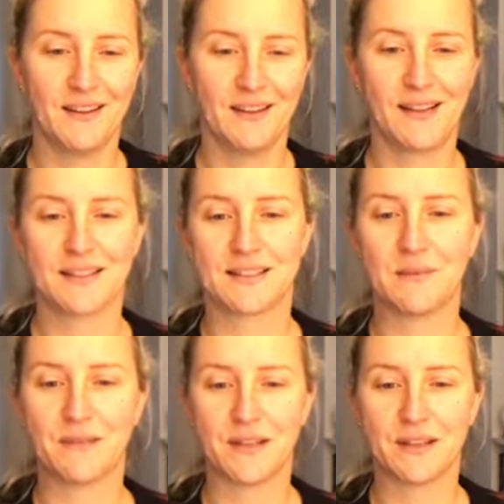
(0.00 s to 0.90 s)
that's
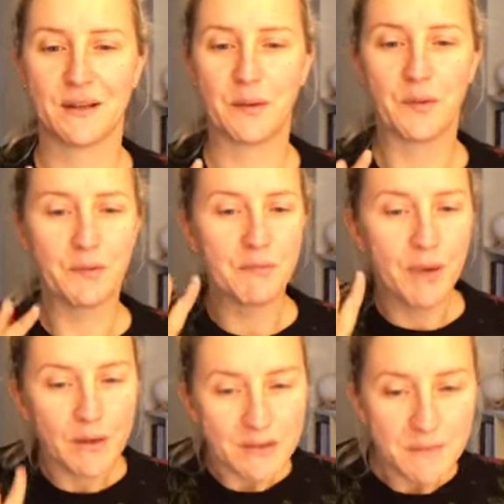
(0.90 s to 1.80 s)
something that with
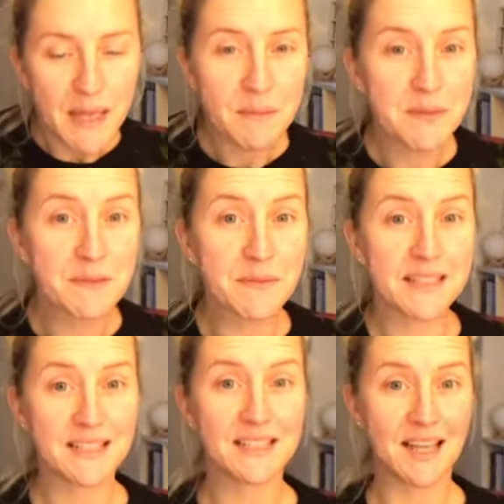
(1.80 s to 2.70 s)
most people's
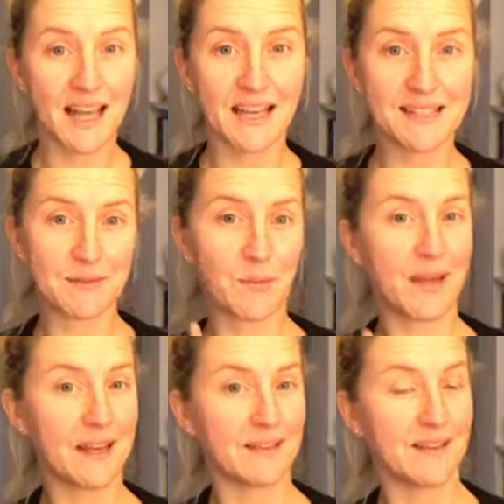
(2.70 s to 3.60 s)
busy days, when we
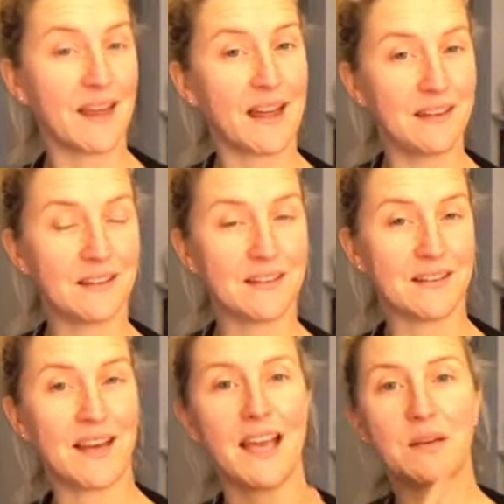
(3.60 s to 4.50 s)
get to the end of the
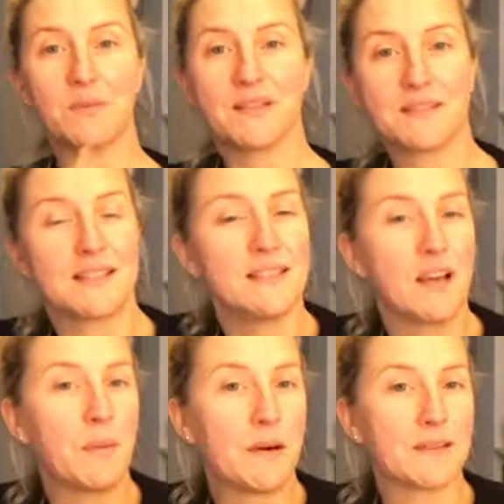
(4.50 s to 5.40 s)
day and we're setting
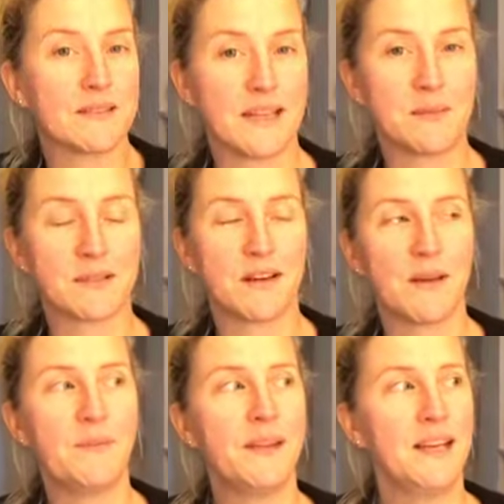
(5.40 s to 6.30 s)
up our sleep
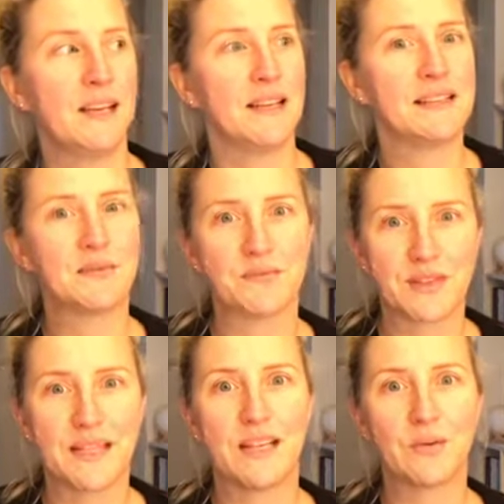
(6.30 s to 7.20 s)
time, is a
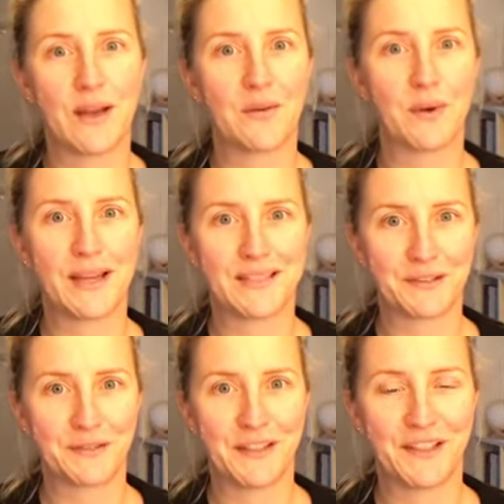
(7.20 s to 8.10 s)
really great way to
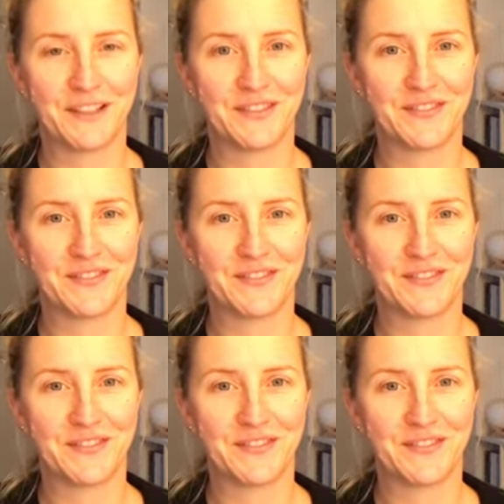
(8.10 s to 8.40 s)
feel.